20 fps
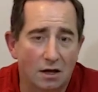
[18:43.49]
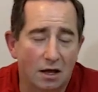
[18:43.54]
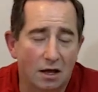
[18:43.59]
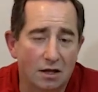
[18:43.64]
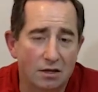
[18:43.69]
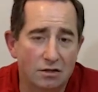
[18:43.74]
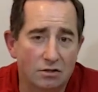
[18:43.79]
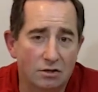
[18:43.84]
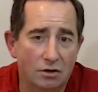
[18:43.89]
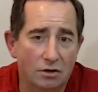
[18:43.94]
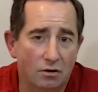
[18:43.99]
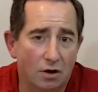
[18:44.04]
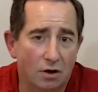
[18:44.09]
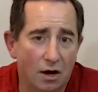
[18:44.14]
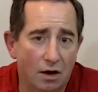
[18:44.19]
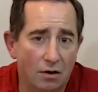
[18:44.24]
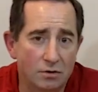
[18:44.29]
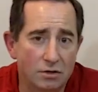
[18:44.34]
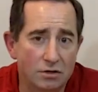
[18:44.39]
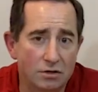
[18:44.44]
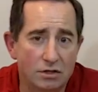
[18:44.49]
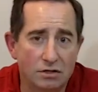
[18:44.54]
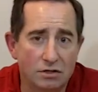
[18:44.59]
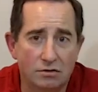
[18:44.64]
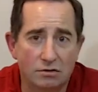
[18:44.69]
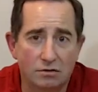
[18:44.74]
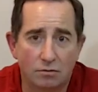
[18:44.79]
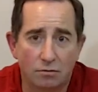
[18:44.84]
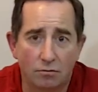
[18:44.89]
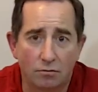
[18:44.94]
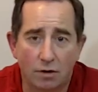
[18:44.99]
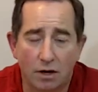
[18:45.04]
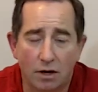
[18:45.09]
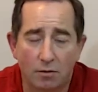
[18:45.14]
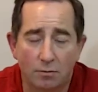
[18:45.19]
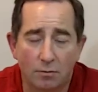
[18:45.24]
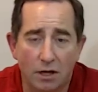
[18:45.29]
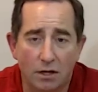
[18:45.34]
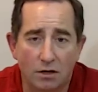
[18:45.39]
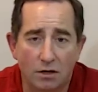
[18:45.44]
and so I would just
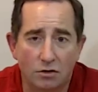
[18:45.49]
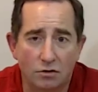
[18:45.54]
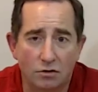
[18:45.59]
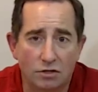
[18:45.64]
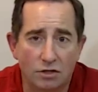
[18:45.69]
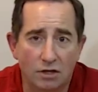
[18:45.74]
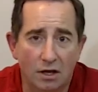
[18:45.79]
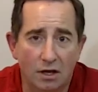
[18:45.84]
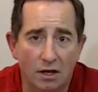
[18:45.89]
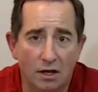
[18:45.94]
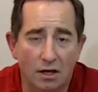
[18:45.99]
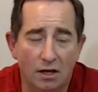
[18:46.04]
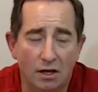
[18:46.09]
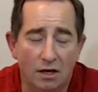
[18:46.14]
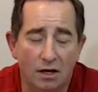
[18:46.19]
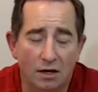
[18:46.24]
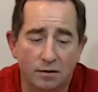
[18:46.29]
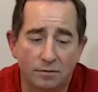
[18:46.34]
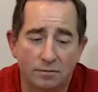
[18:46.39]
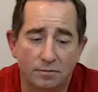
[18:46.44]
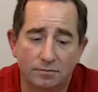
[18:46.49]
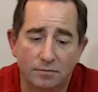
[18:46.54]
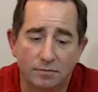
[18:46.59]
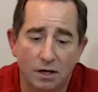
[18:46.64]
recommend using a, uh,